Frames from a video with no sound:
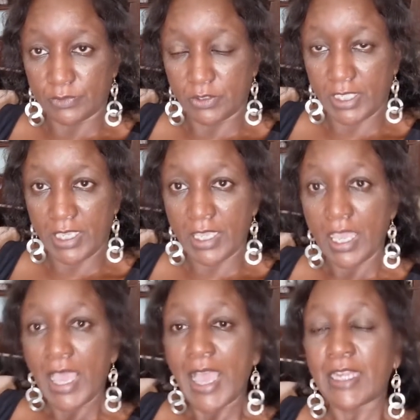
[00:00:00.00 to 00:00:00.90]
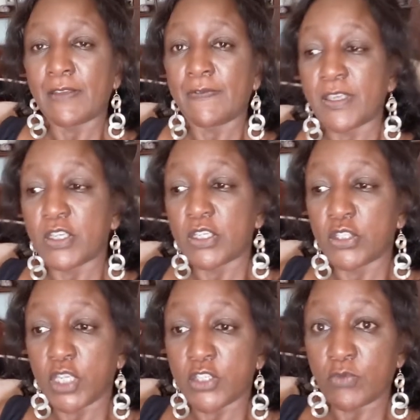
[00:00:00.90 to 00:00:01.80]
Okay? And if
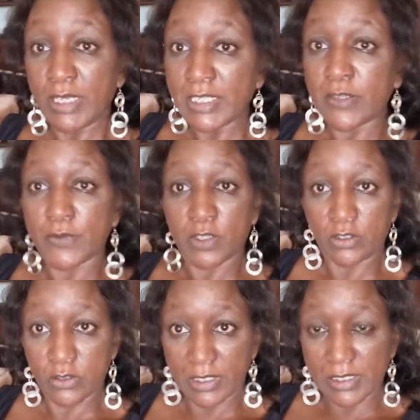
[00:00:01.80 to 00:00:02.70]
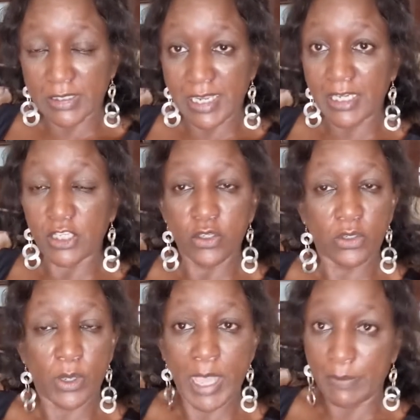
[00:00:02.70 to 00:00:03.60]
she's really difficult to understand and you're
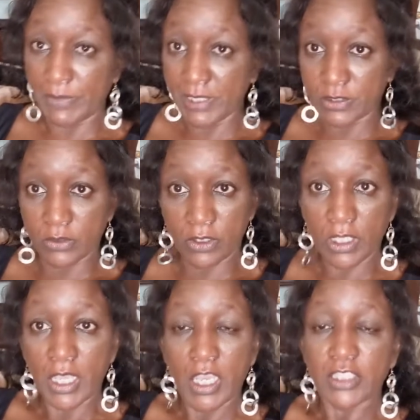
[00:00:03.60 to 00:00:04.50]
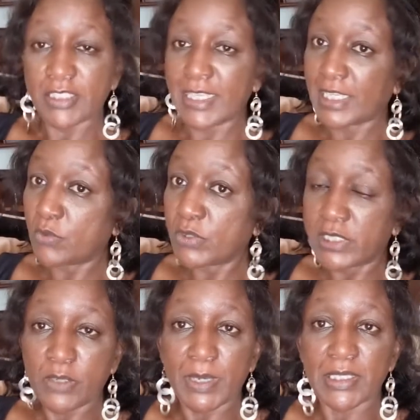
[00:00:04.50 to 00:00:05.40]
not happy at all, just like I would
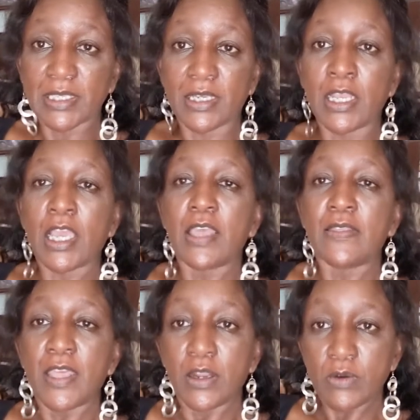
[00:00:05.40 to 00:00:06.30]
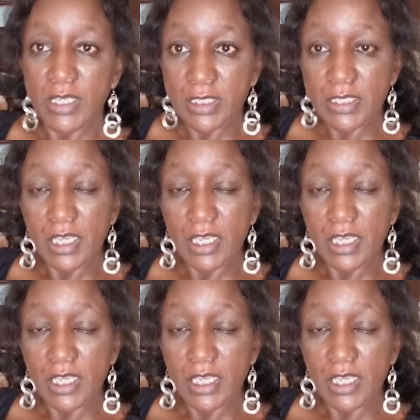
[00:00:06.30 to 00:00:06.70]
tell my son, there is